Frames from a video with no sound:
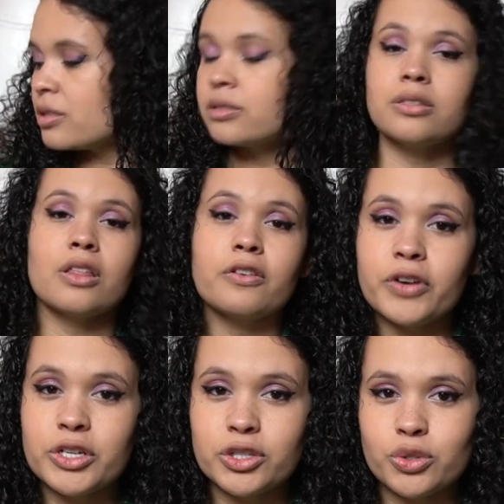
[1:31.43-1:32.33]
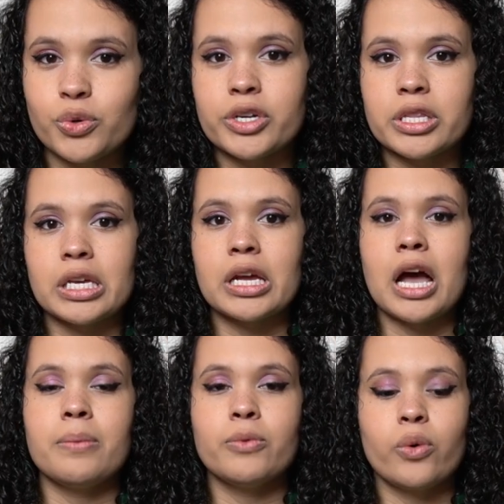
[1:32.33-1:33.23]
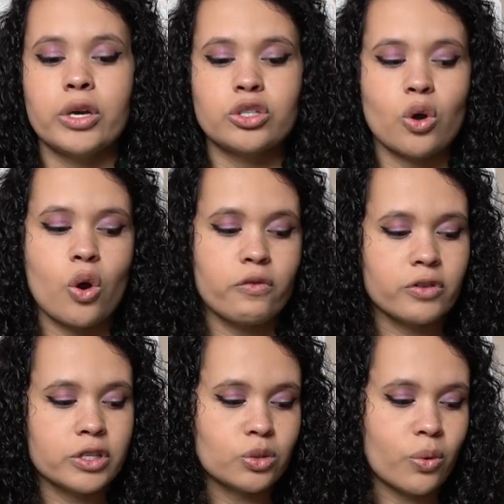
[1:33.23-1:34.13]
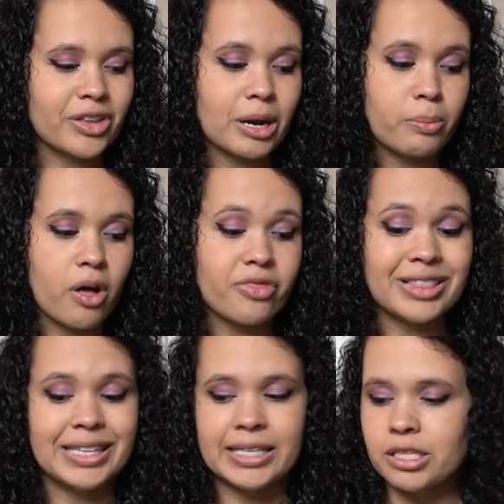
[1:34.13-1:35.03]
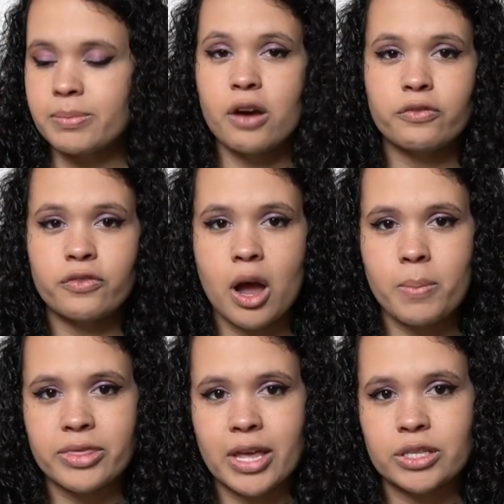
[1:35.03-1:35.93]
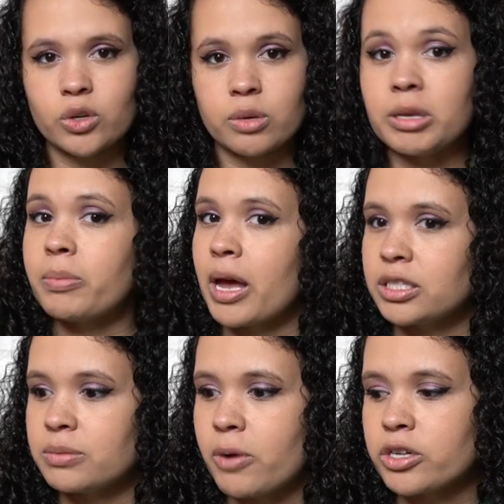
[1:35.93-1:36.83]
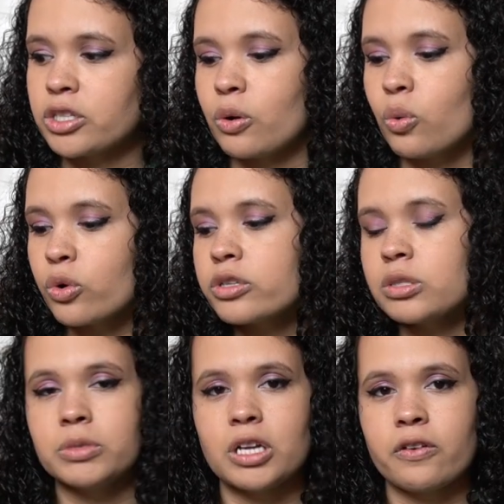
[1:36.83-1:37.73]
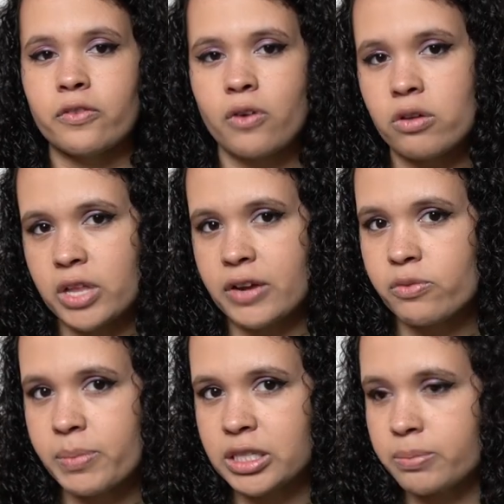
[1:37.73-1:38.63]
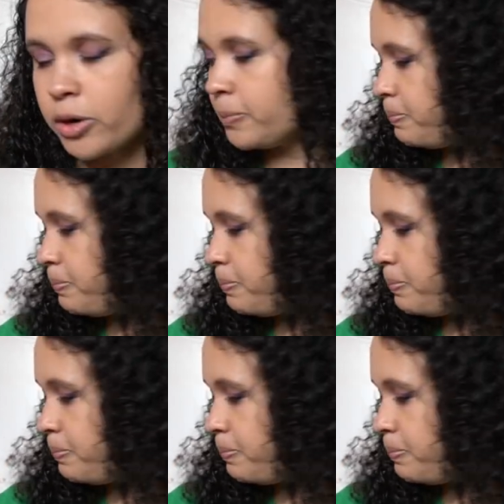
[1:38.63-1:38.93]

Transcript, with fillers: So the first store that I'm going to go over is the one that I bought the least amount from, and that's going to be PetSmart. So I ordered some stuff online from PetSmart.